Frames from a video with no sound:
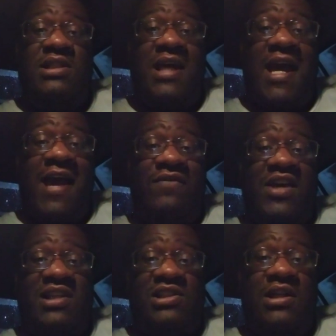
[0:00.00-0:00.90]
have
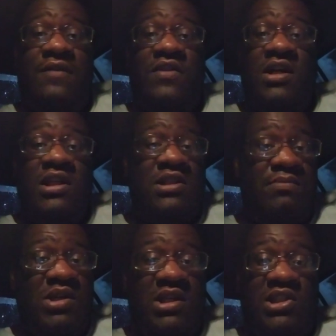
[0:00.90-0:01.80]
that stuff to
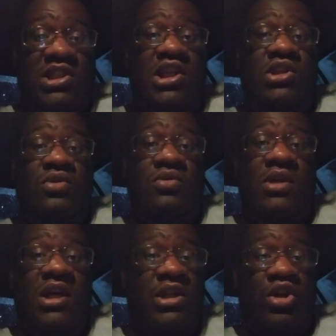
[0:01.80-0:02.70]
be continued
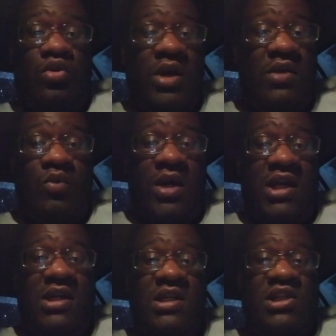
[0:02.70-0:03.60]
in a great
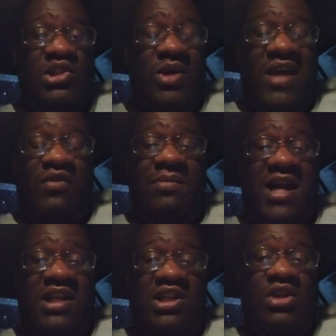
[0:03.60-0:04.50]
way, so
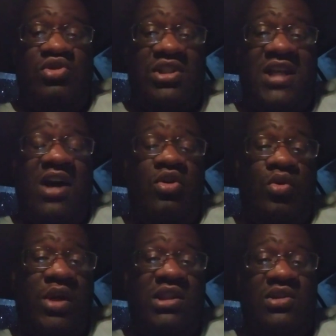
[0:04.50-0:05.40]
everybody knows just how
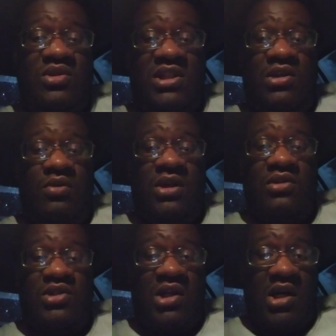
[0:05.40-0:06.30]
great those
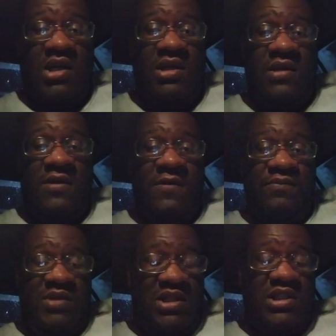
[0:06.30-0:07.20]
heroes are.
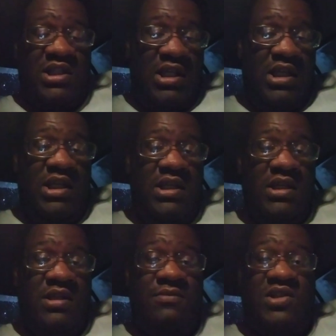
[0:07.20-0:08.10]
Because he
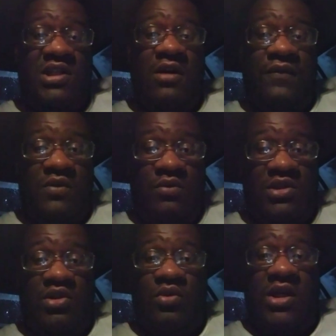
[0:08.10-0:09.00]
himself
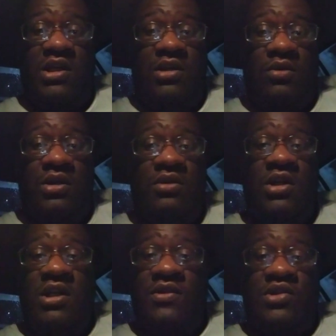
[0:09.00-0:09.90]
was a great hero
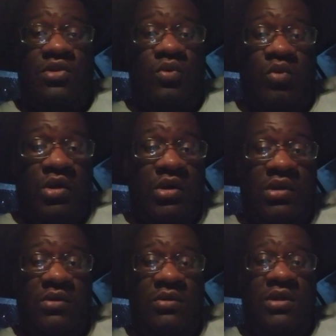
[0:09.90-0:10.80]
to the
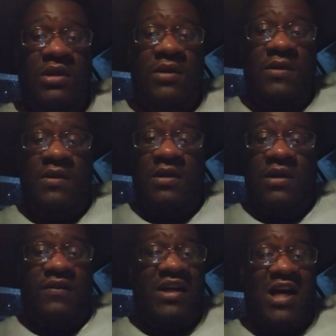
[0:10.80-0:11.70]
world
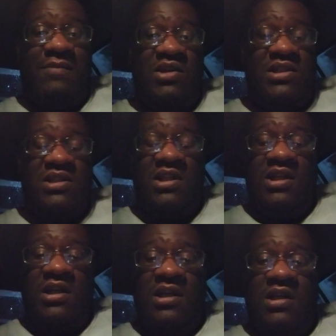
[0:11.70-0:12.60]
of comics,
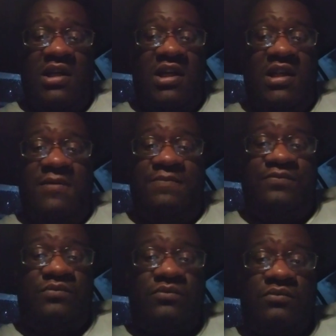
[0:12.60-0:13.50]
and
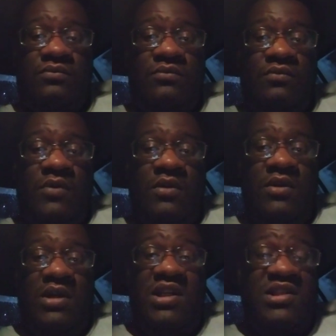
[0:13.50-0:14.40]

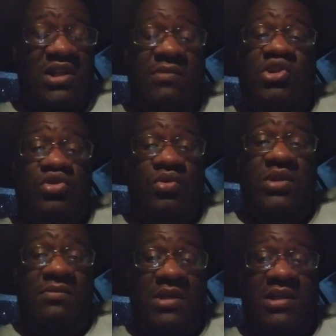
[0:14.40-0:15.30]
he's going to be
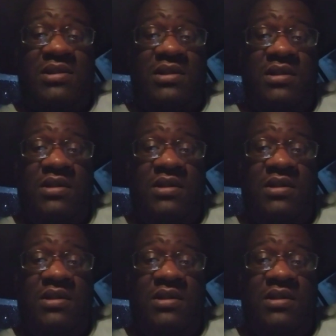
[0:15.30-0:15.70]
truly missed.